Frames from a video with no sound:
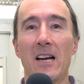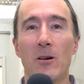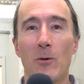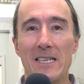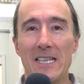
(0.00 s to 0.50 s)

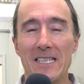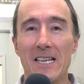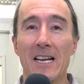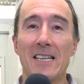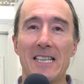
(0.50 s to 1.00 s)
which is
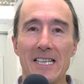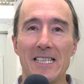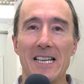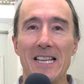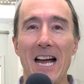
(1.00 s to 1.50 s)

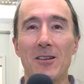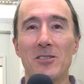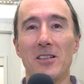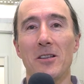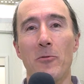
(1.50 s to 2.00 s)

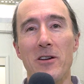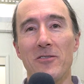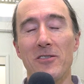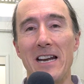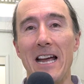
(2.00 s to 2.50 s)

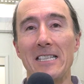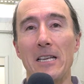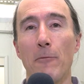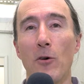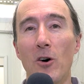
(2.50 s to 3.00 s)

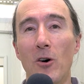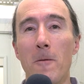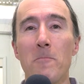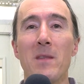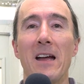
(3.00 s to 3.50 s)
16,384
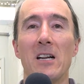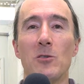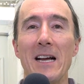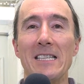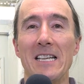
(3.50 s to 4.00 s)

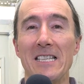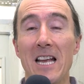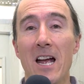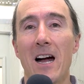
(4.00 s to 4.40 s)
addresses,